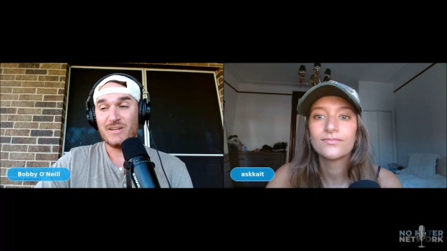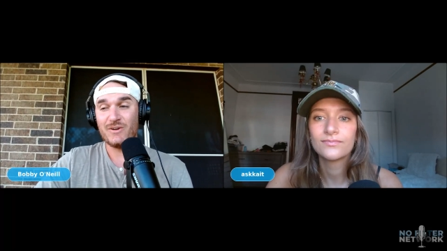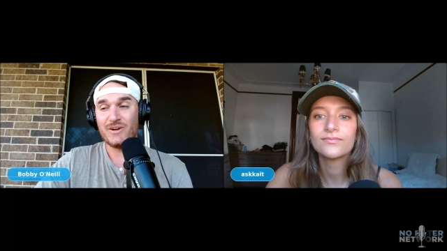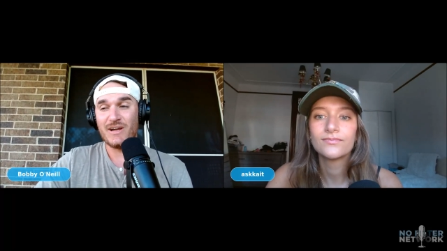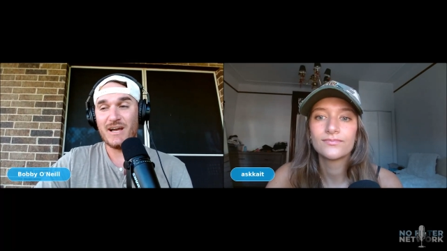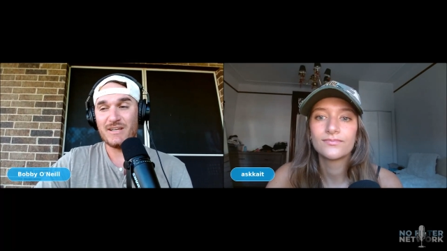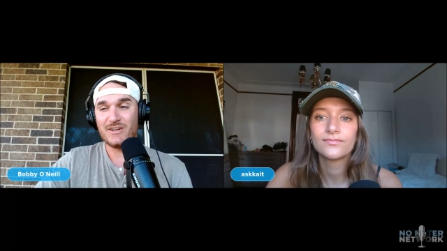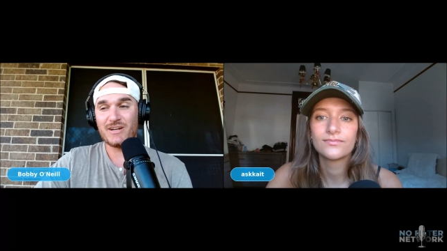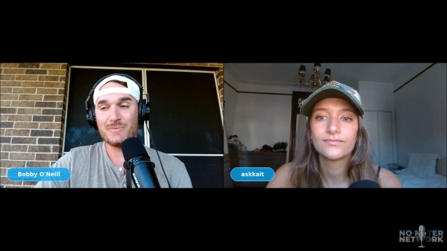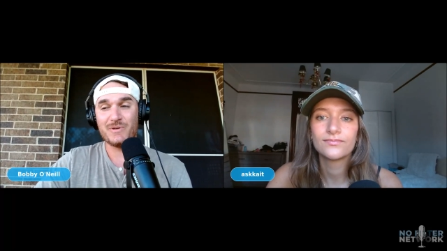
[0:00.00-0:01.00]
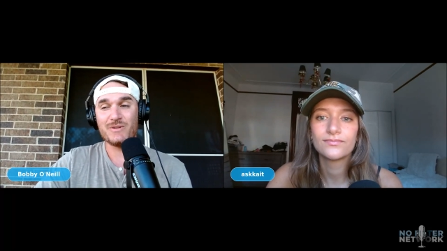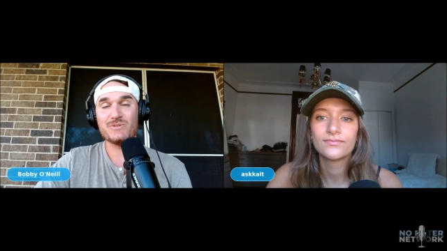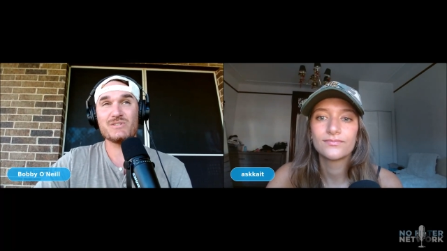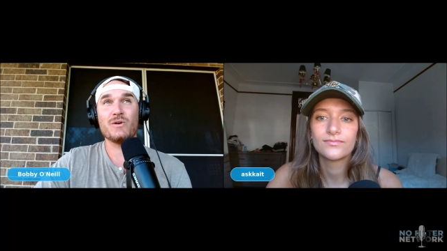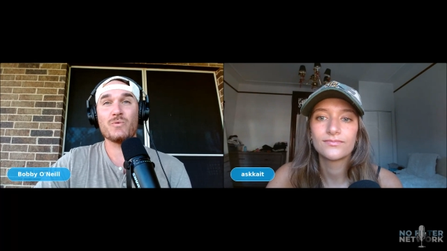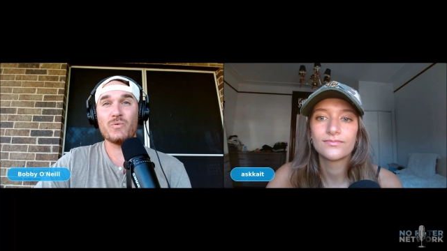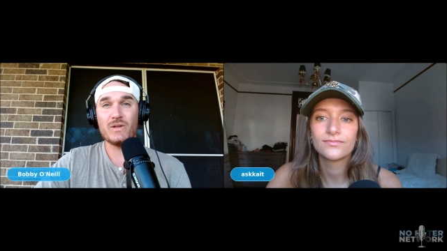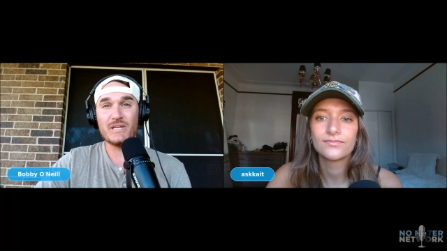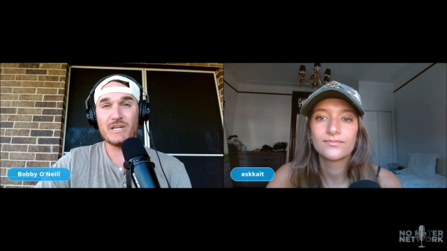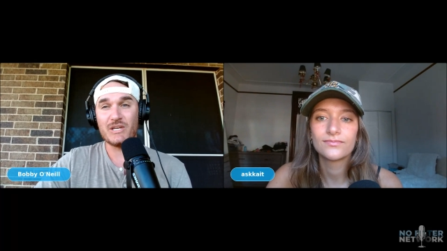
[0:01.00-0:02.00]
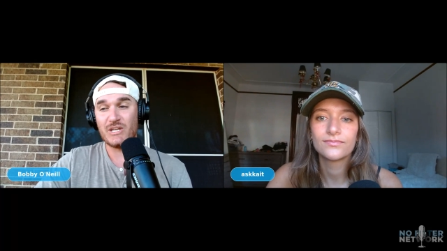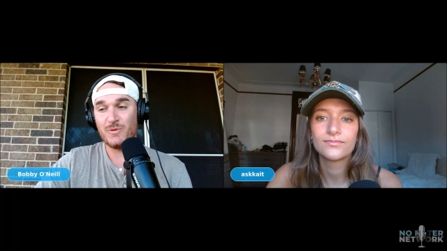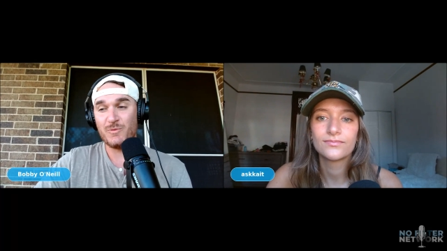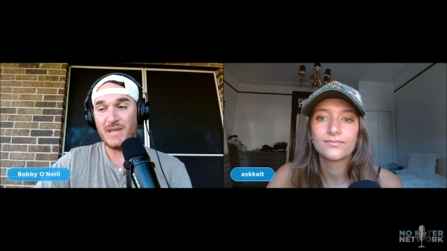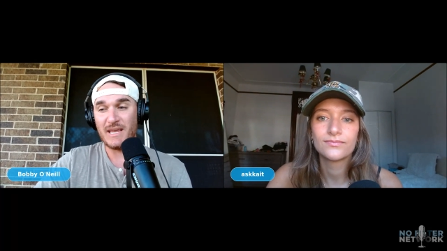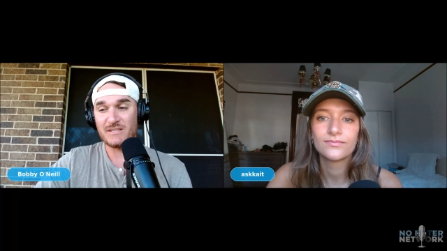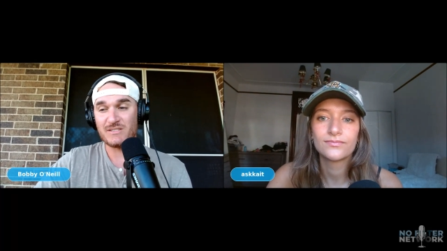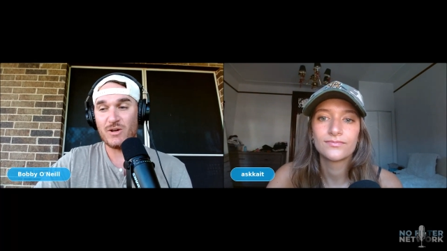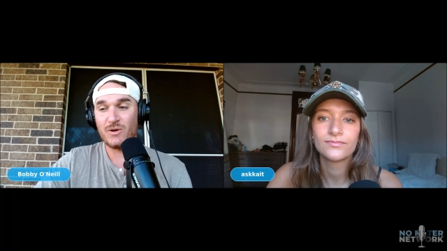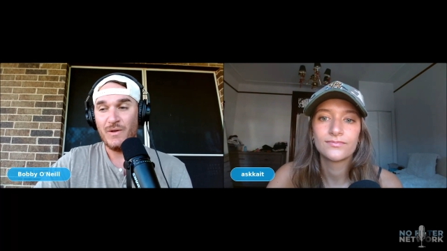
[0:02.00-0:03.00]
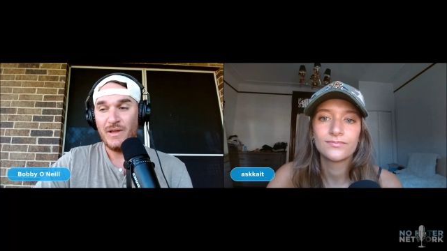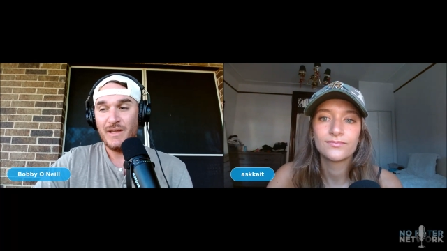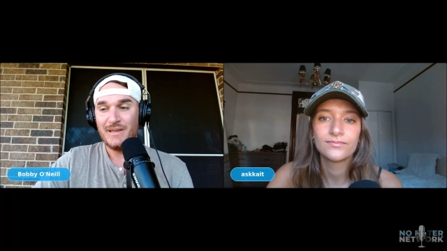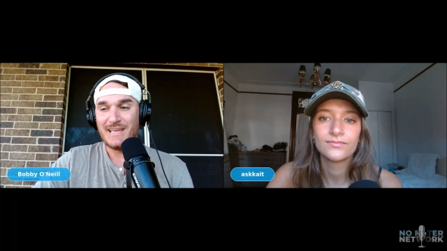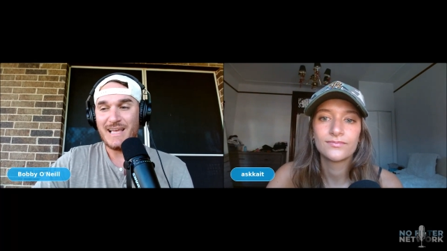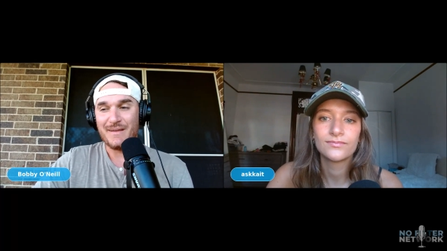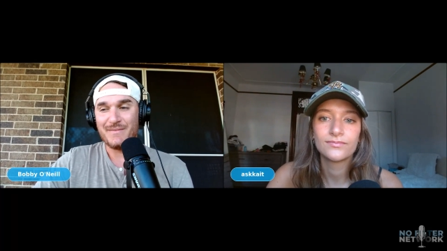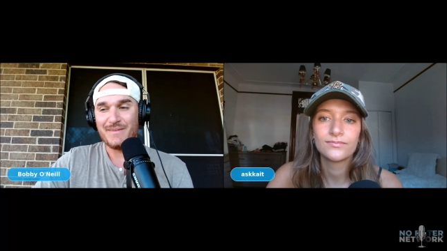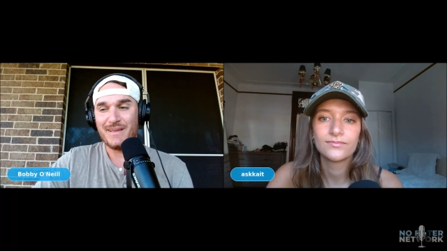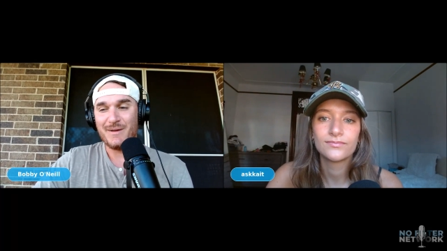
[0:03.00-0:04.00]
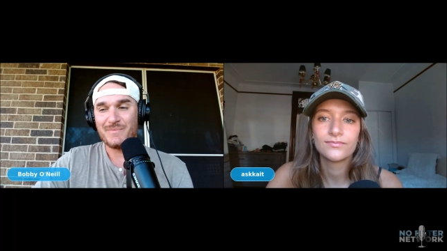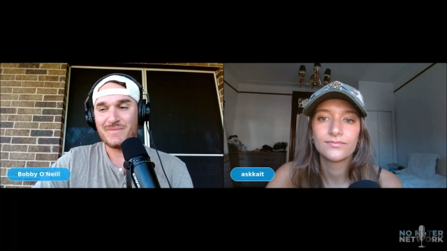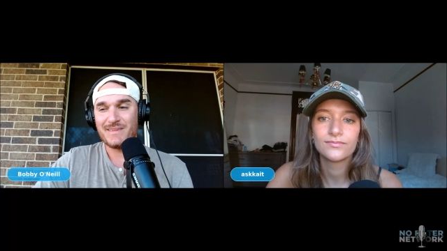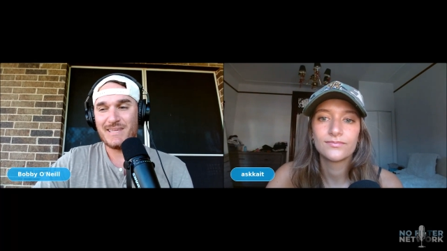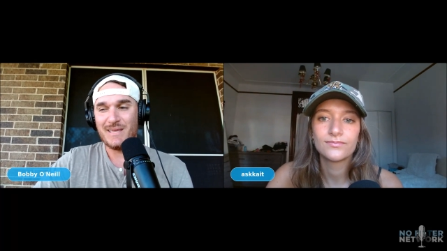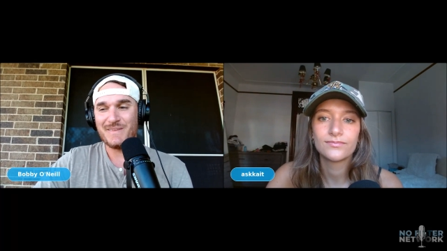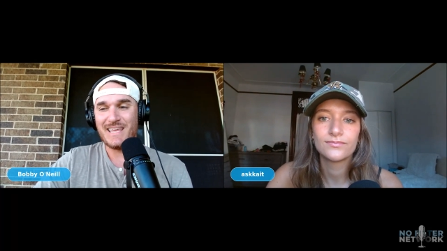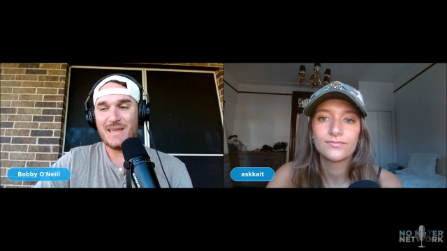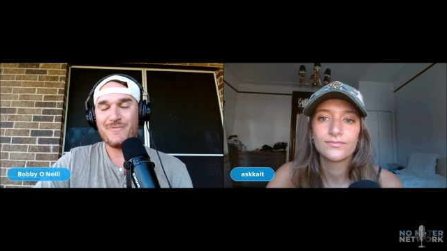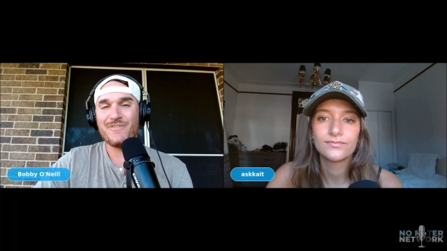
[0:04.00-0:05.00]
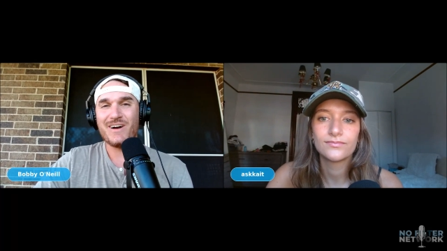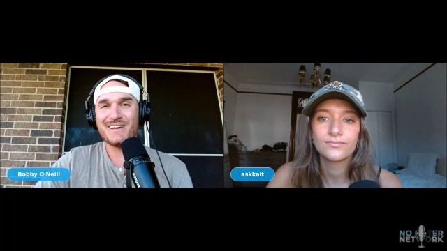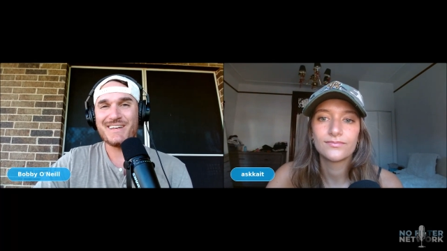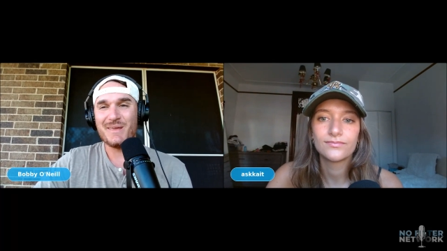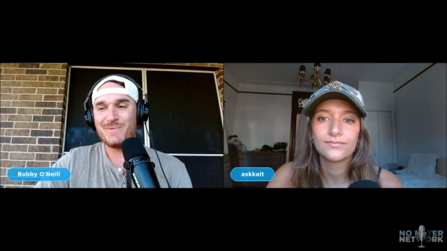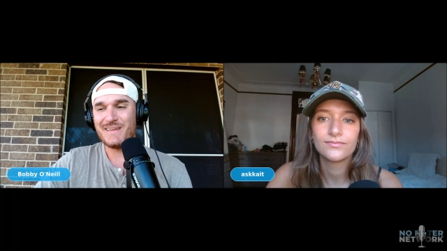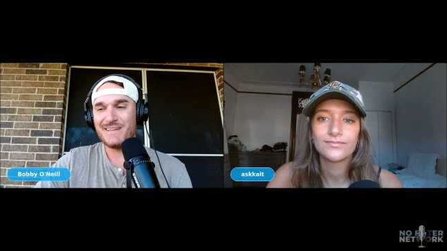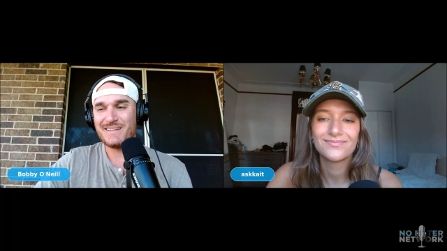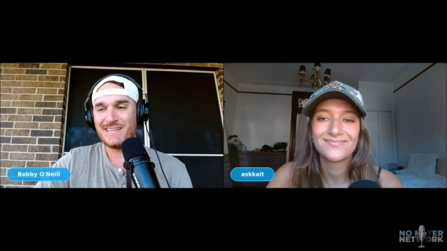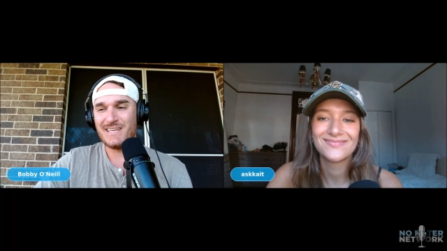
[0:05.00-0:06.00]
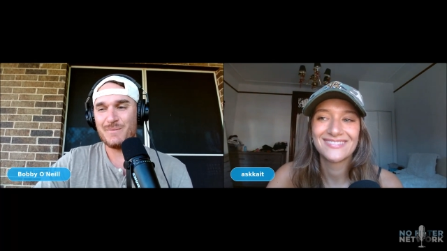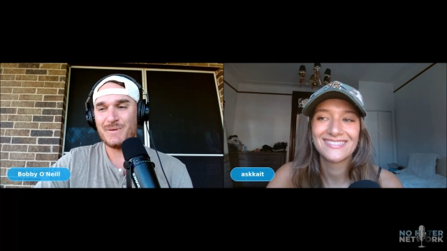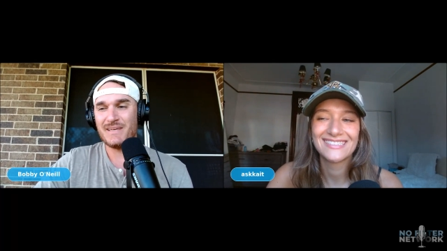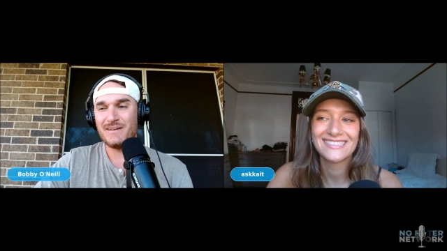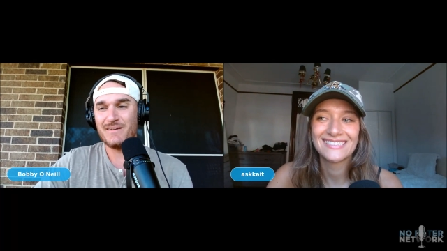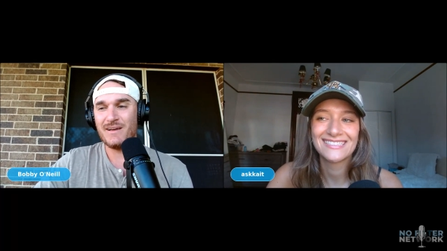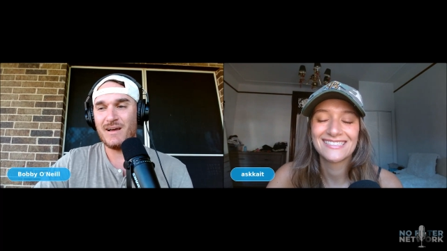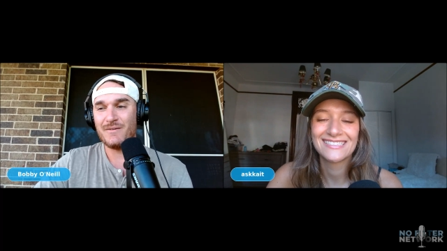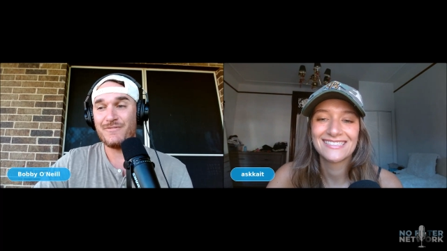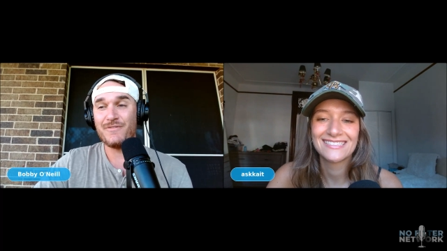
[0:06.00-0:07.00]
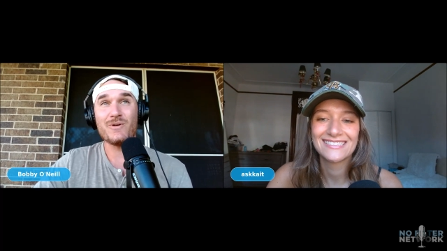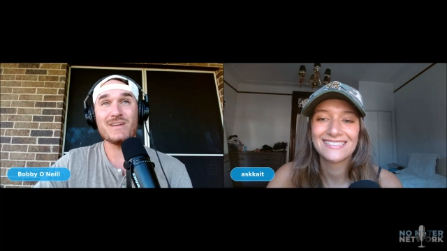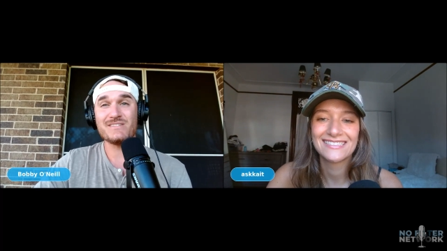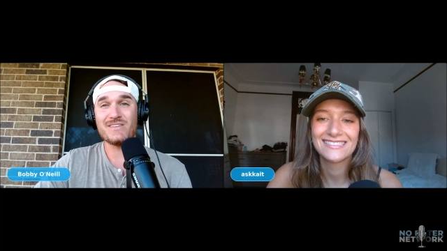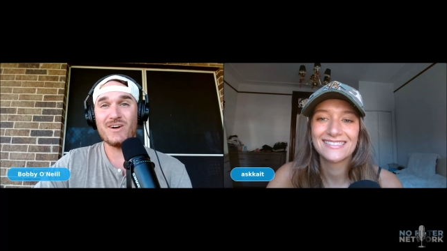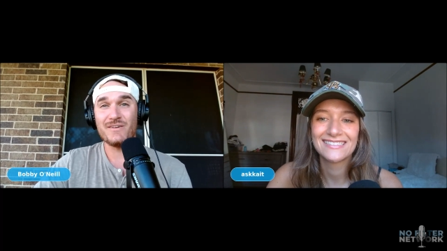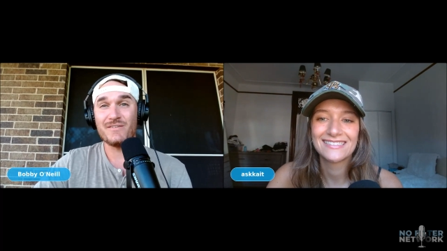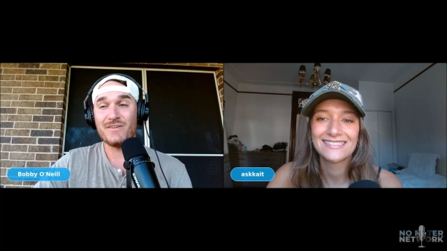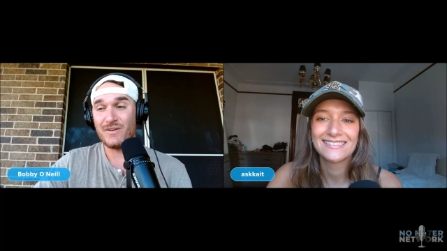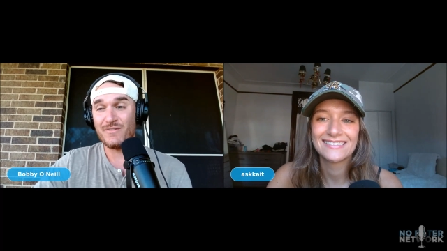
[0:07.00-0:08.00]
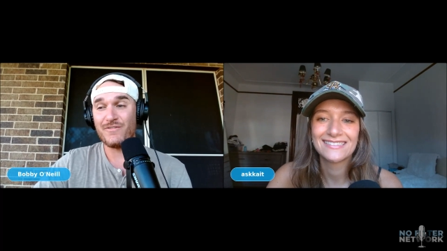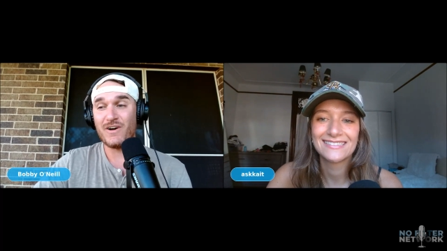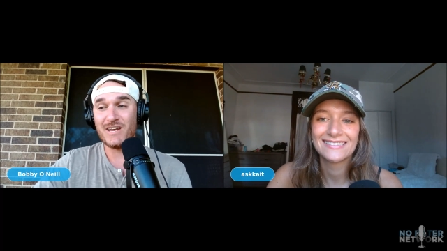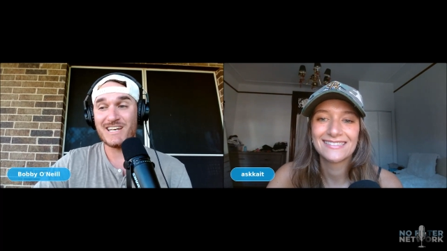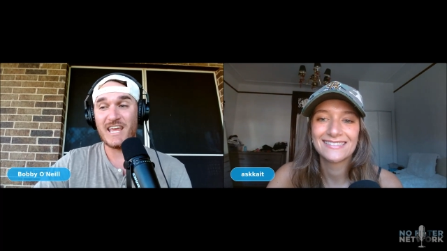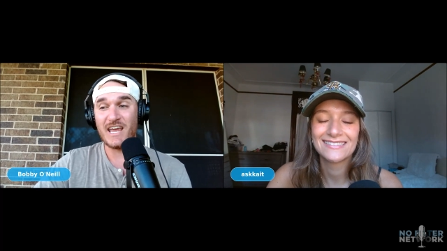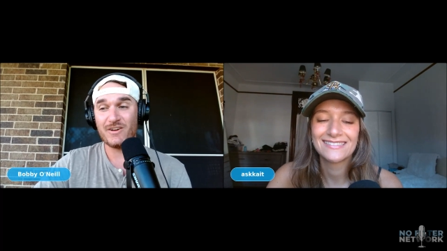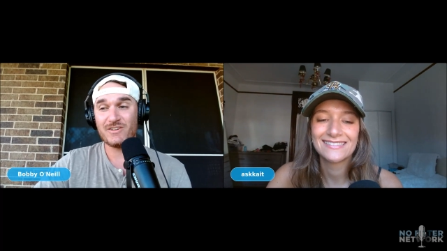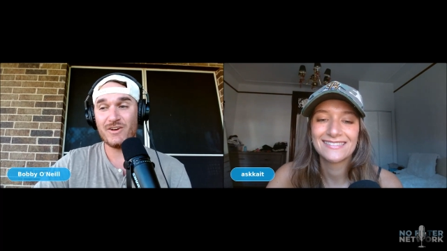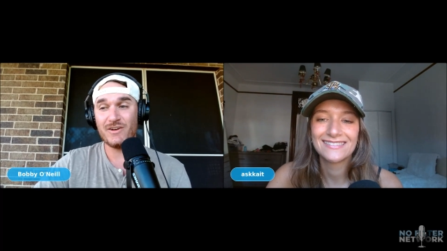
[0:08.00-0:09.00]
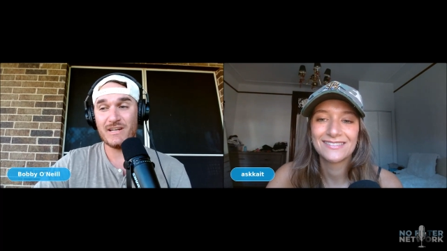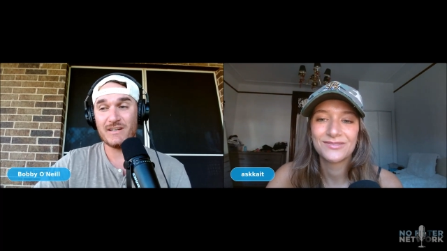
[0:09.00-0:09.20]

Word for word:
Speaker 1: you're uh, you're going to produce a really good human being so yeah um, keep the game fun keep it keep it uh, focused on on fun and character